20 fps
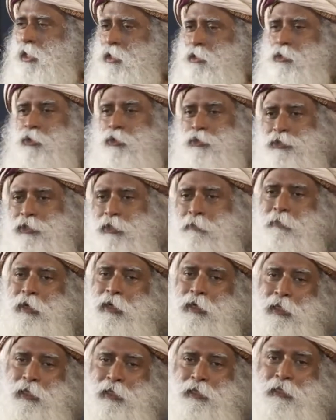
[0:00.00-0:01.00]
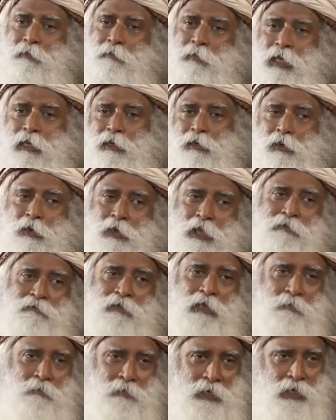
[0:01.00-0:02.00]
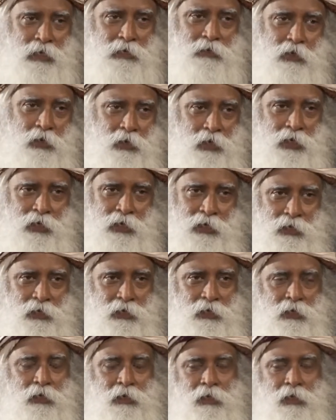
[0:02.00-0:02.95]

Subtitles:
I know somebody in the Bangalore Development Authority.